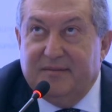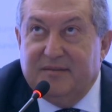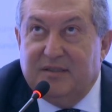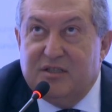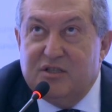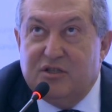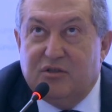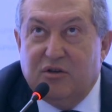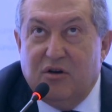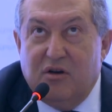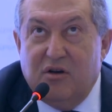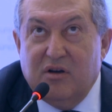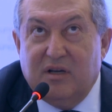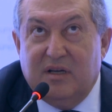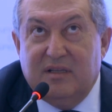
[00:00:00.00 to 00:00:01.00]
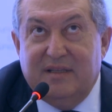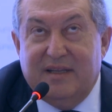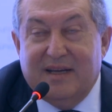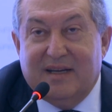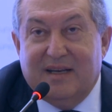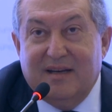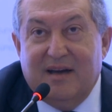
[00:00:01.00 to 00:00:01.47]
strong
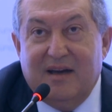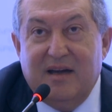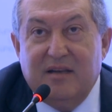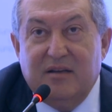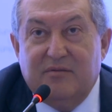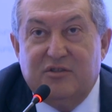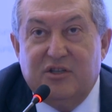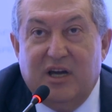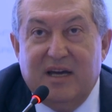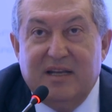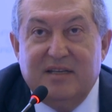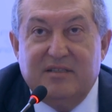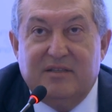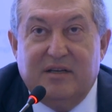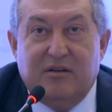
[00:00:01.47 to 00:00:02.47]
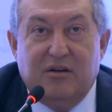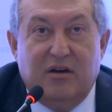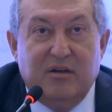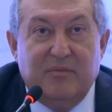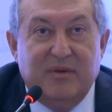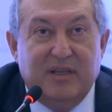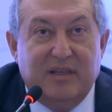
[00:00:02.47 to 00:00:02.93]
decline of Chinese
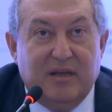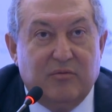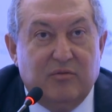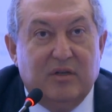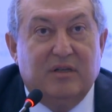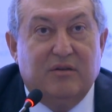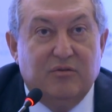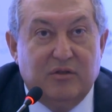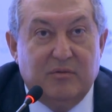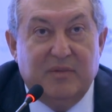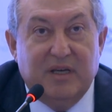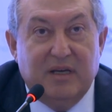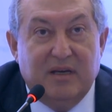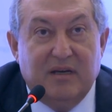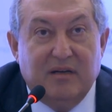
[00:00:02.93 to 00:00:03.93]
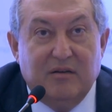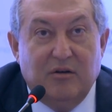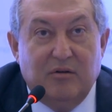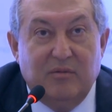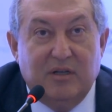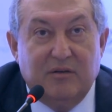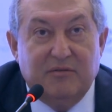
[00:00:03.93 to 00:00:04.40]
economy that could be a
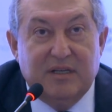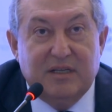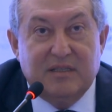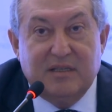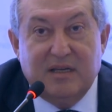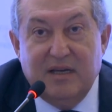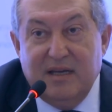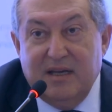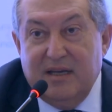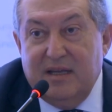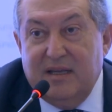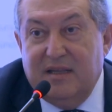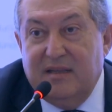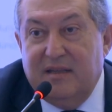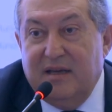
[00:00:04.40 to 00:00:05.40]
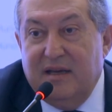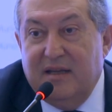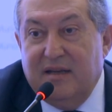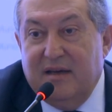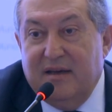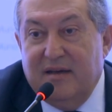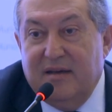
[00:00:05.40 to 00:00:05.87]
global risk. Then